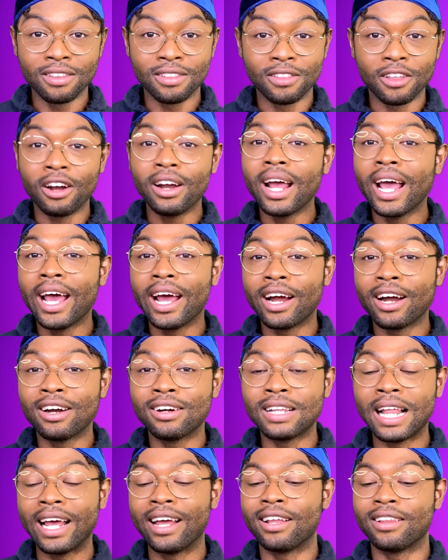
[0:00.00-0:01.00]
Their hair,
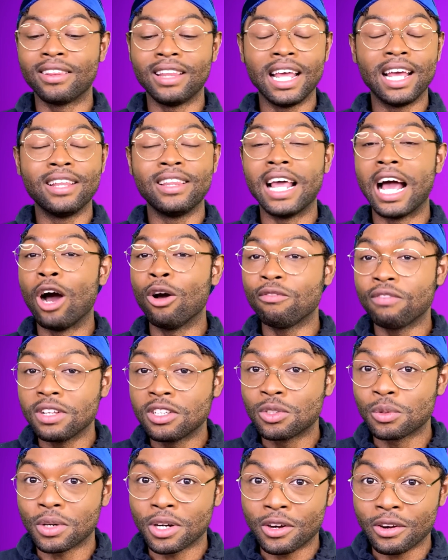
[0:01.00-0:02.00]
like, the
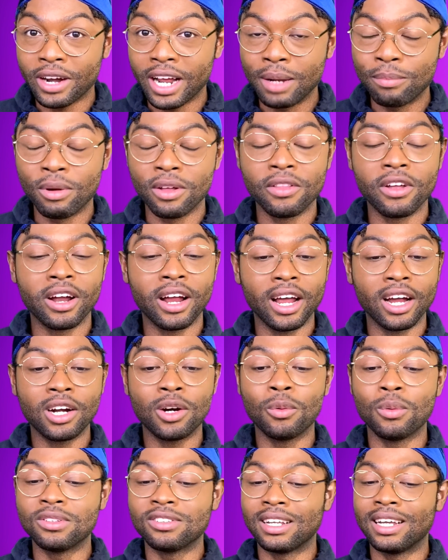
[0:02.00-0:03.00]
outfits were great, but their hair
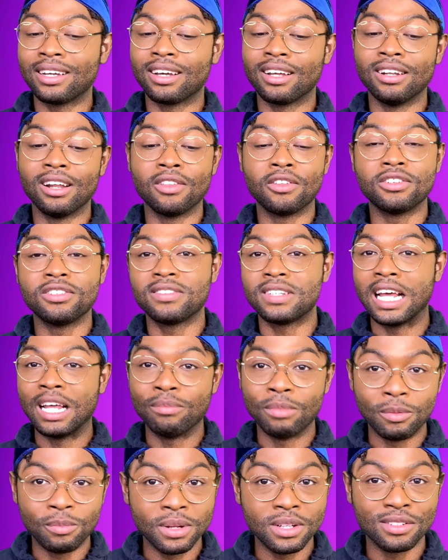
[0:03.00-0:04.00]
was like another
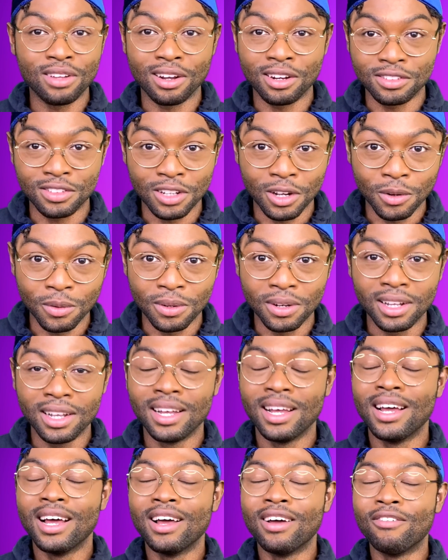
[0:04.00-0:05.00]
statement piece on its own.
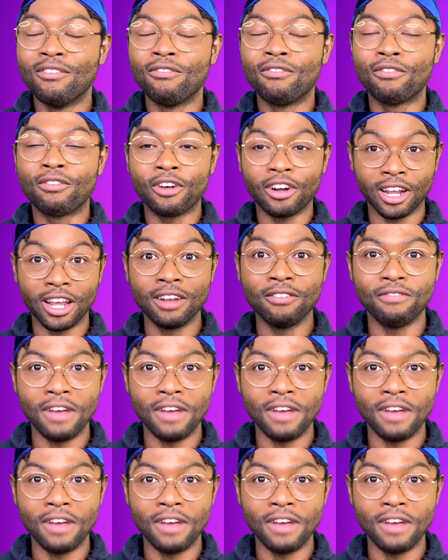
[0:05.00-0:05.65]
Freaking